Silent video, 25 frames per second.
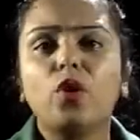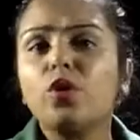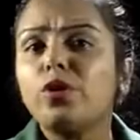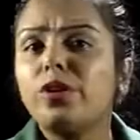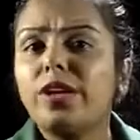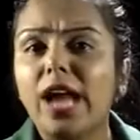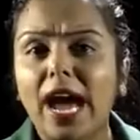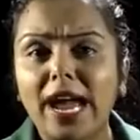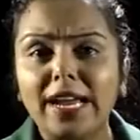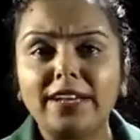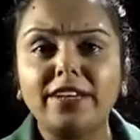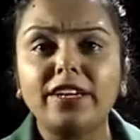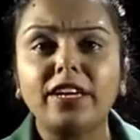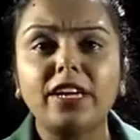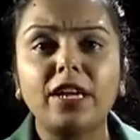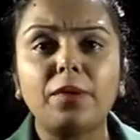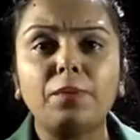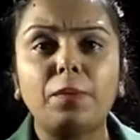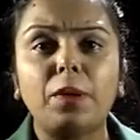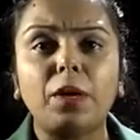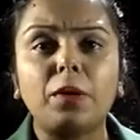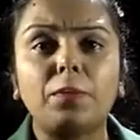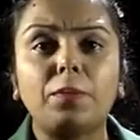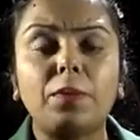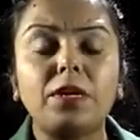dietary
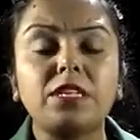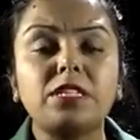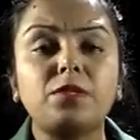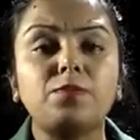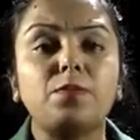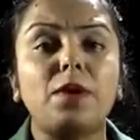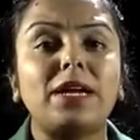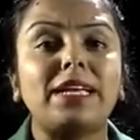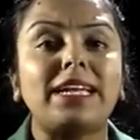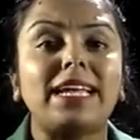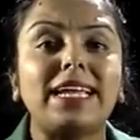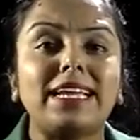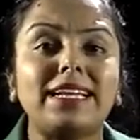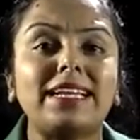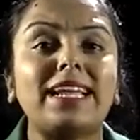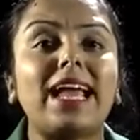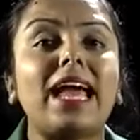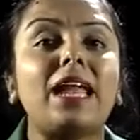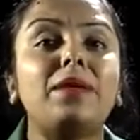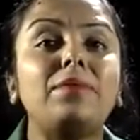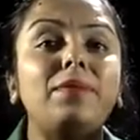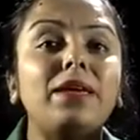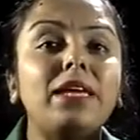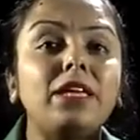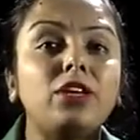purpose, but it can
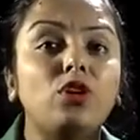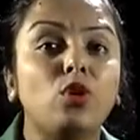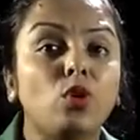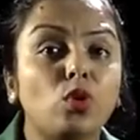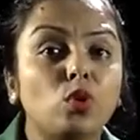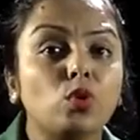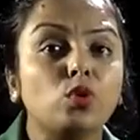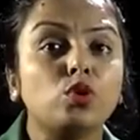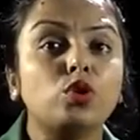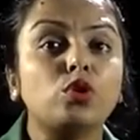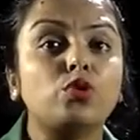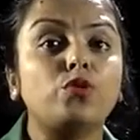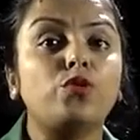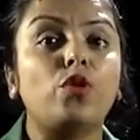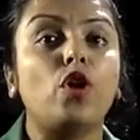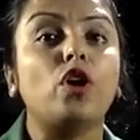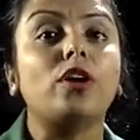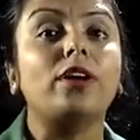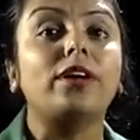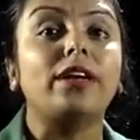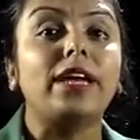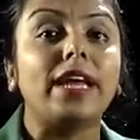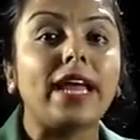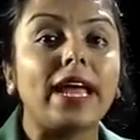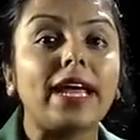be used for
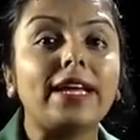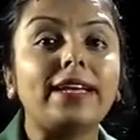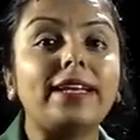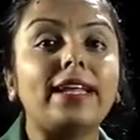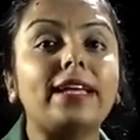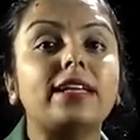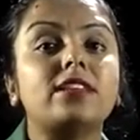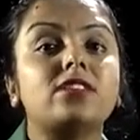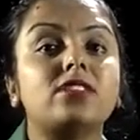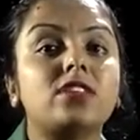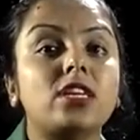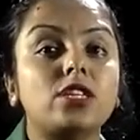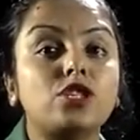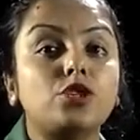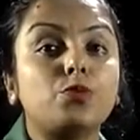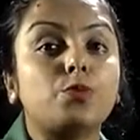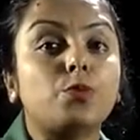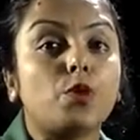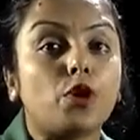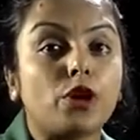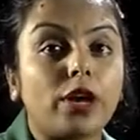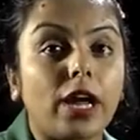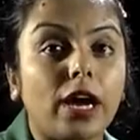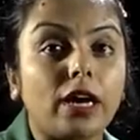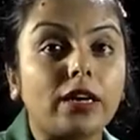creating such
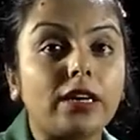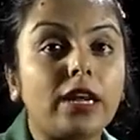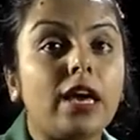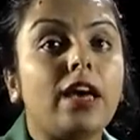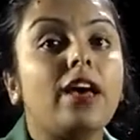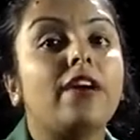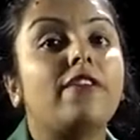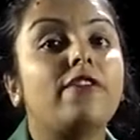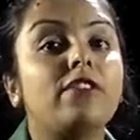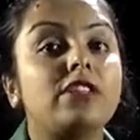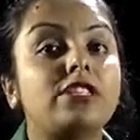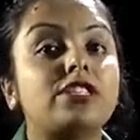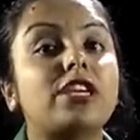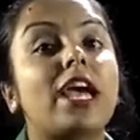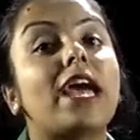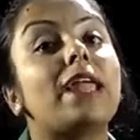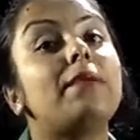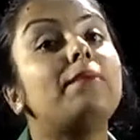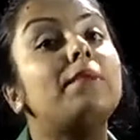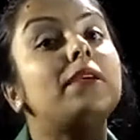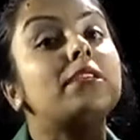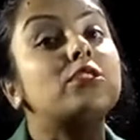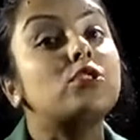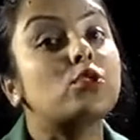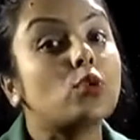product which can
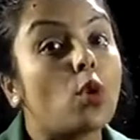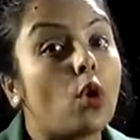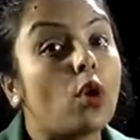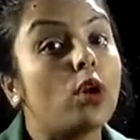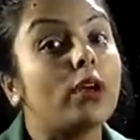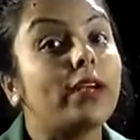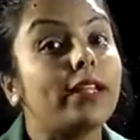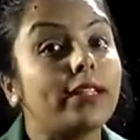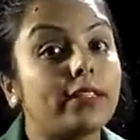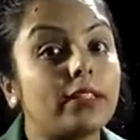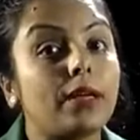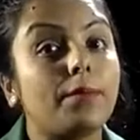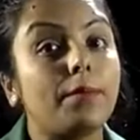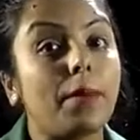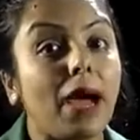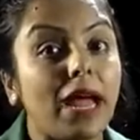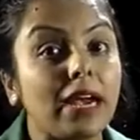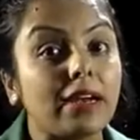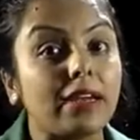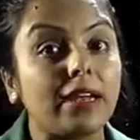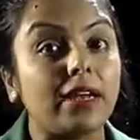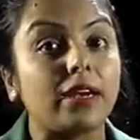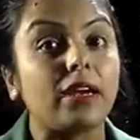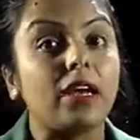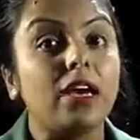be sold in the
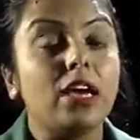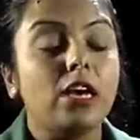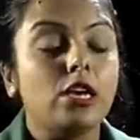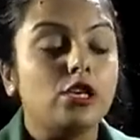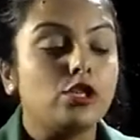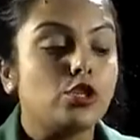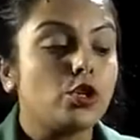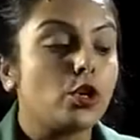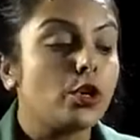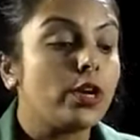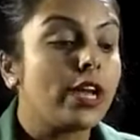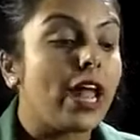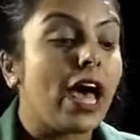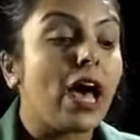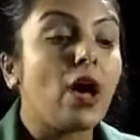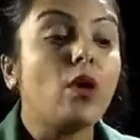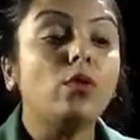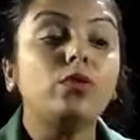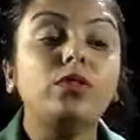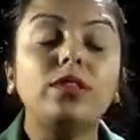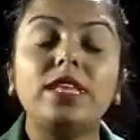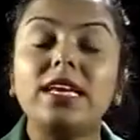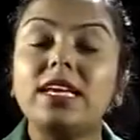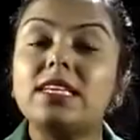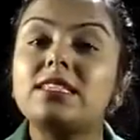market. So
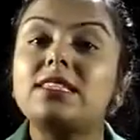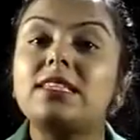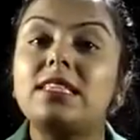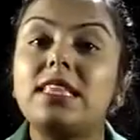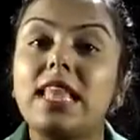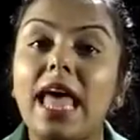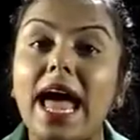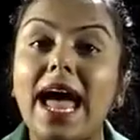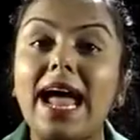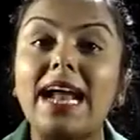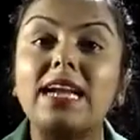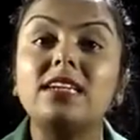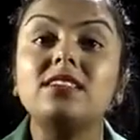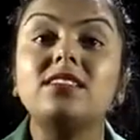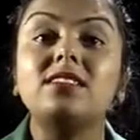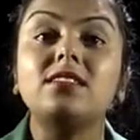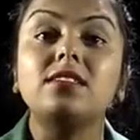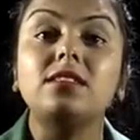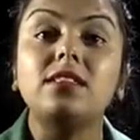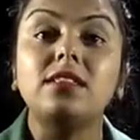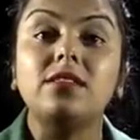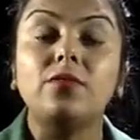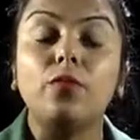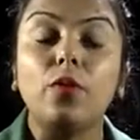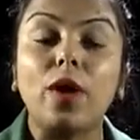now these lands
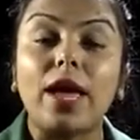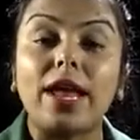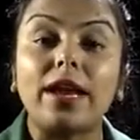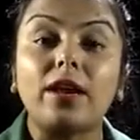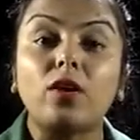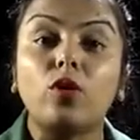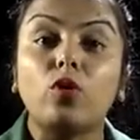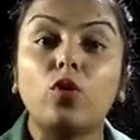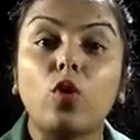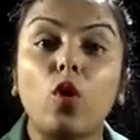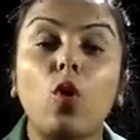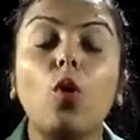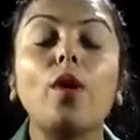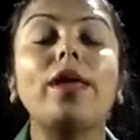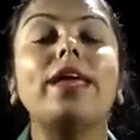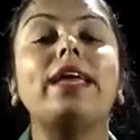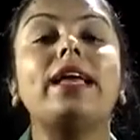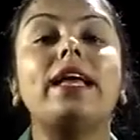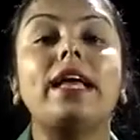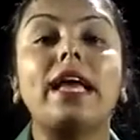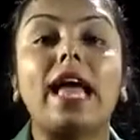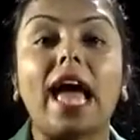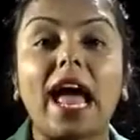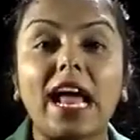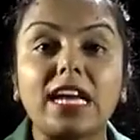were growing
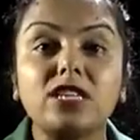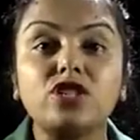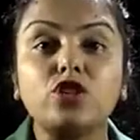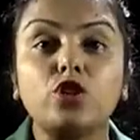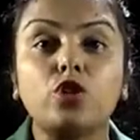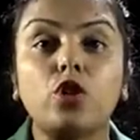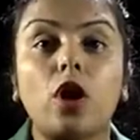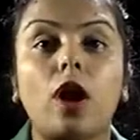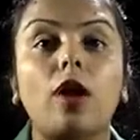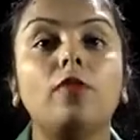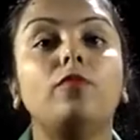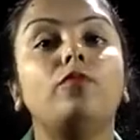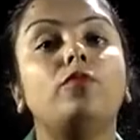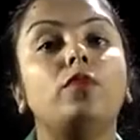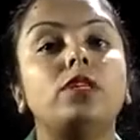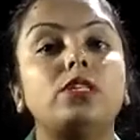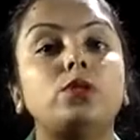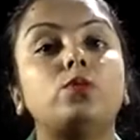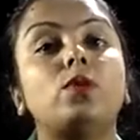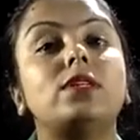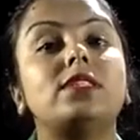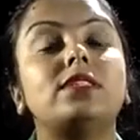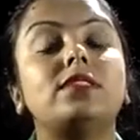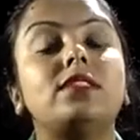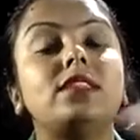cash crop which
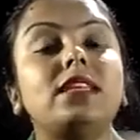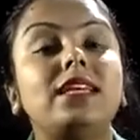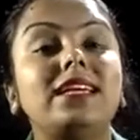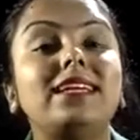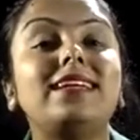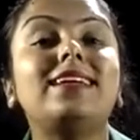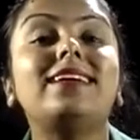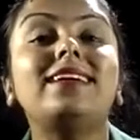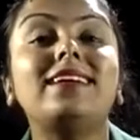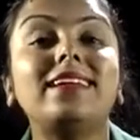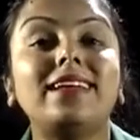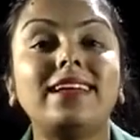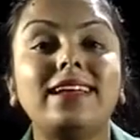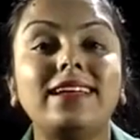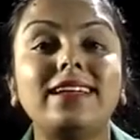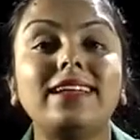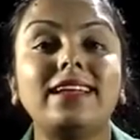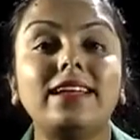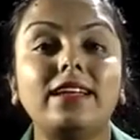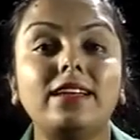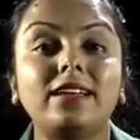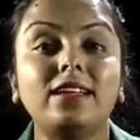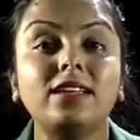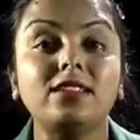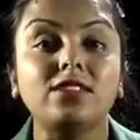was needed in
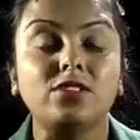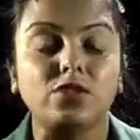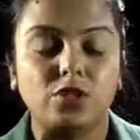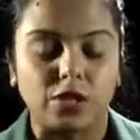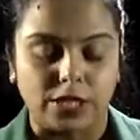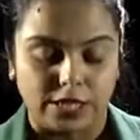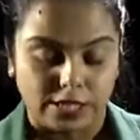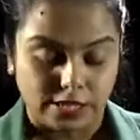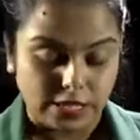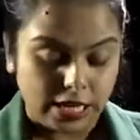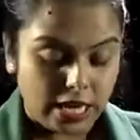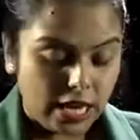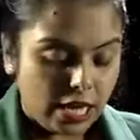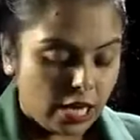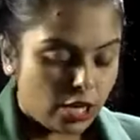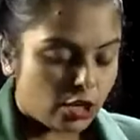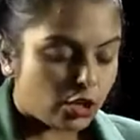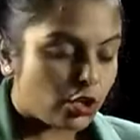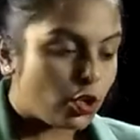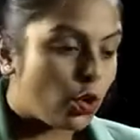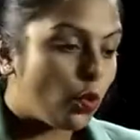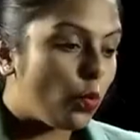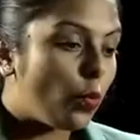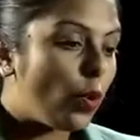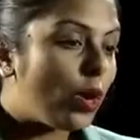industries.
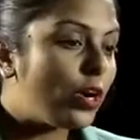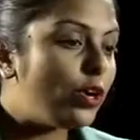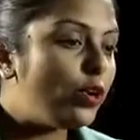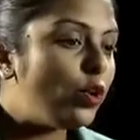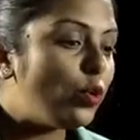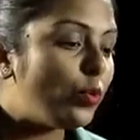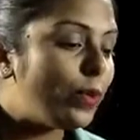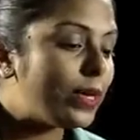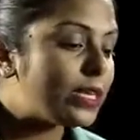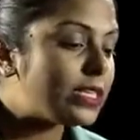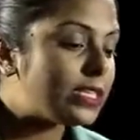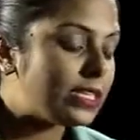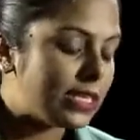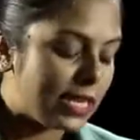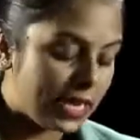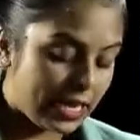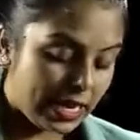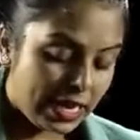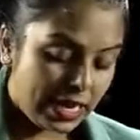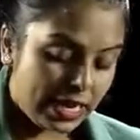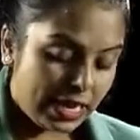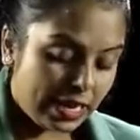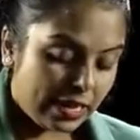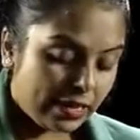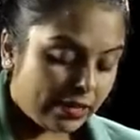So what do we see?
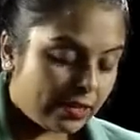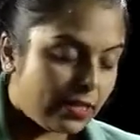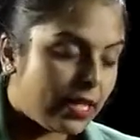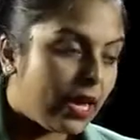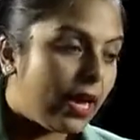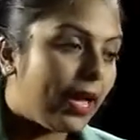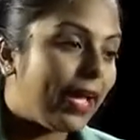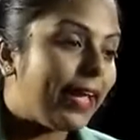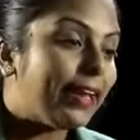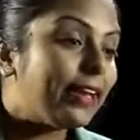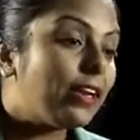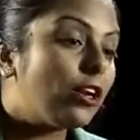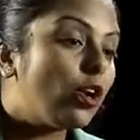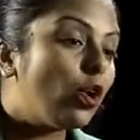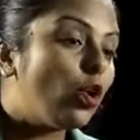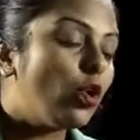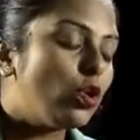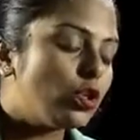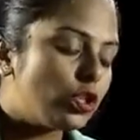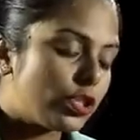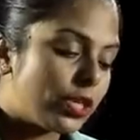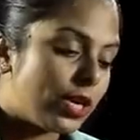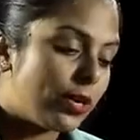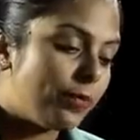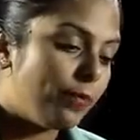The
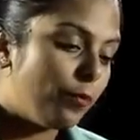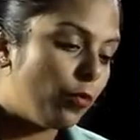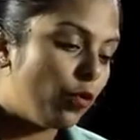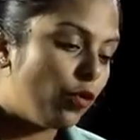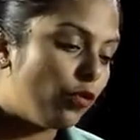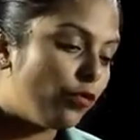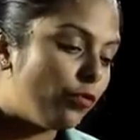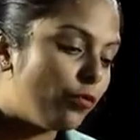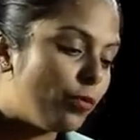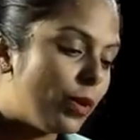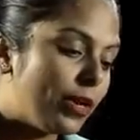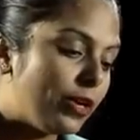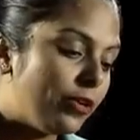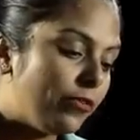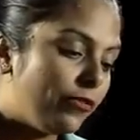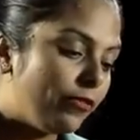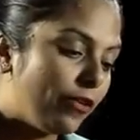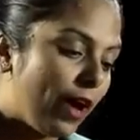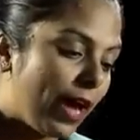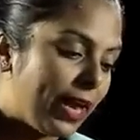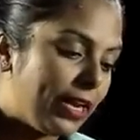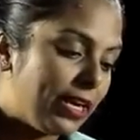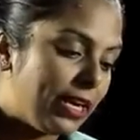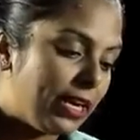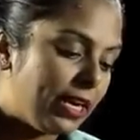enclosure movement
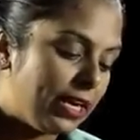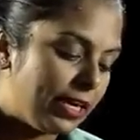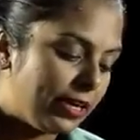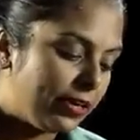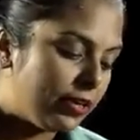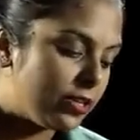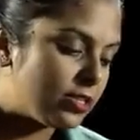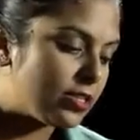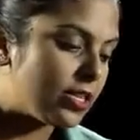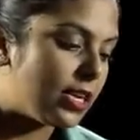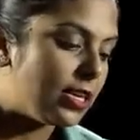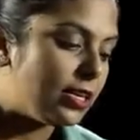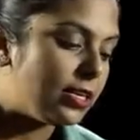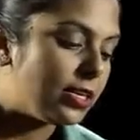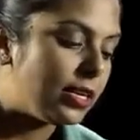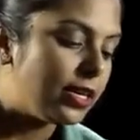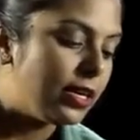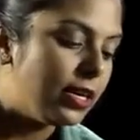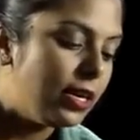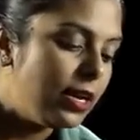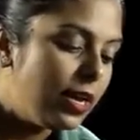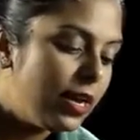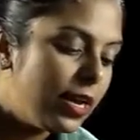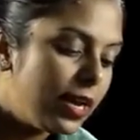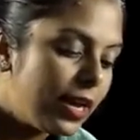finally
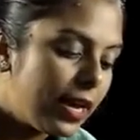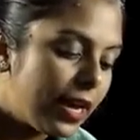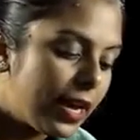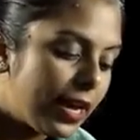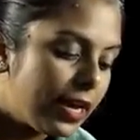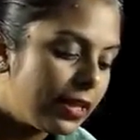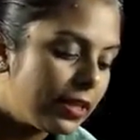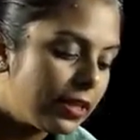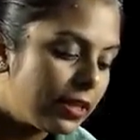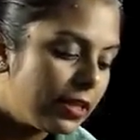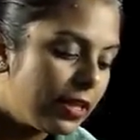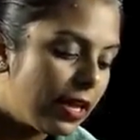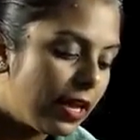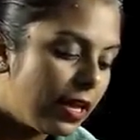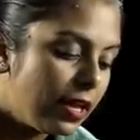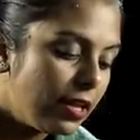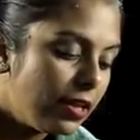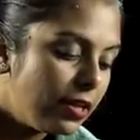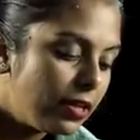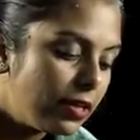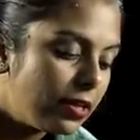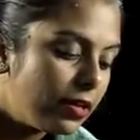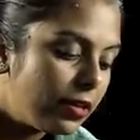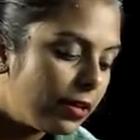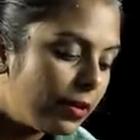resulted in the
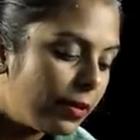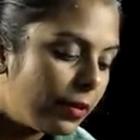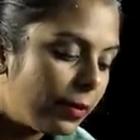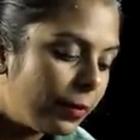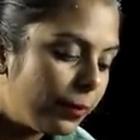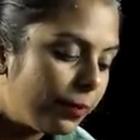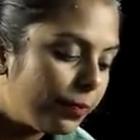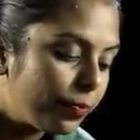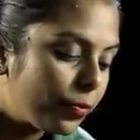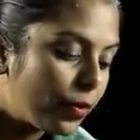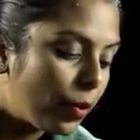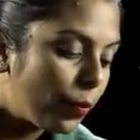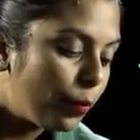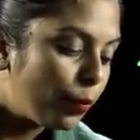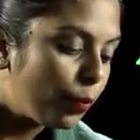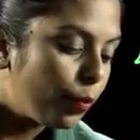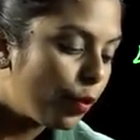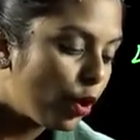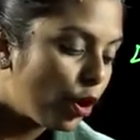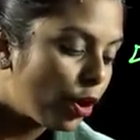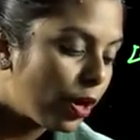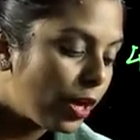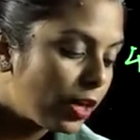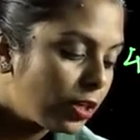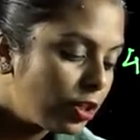
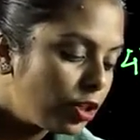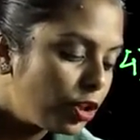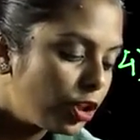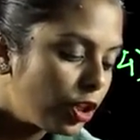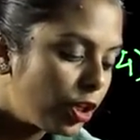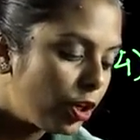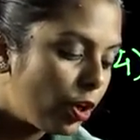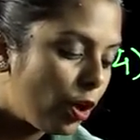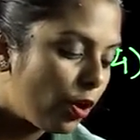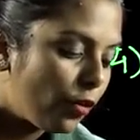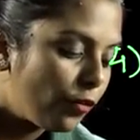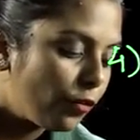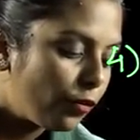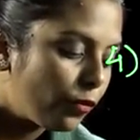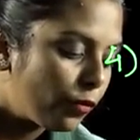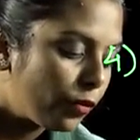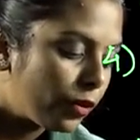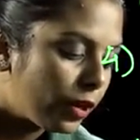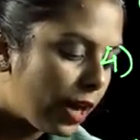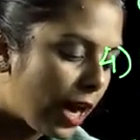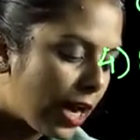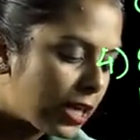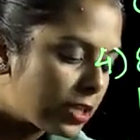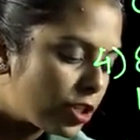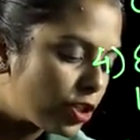production of
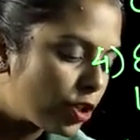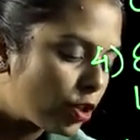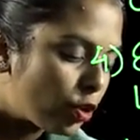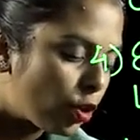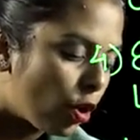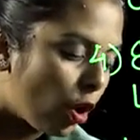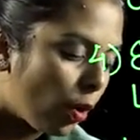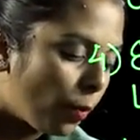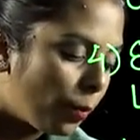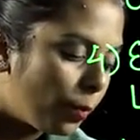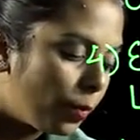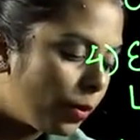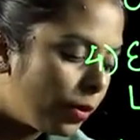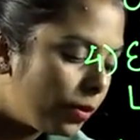cash crop.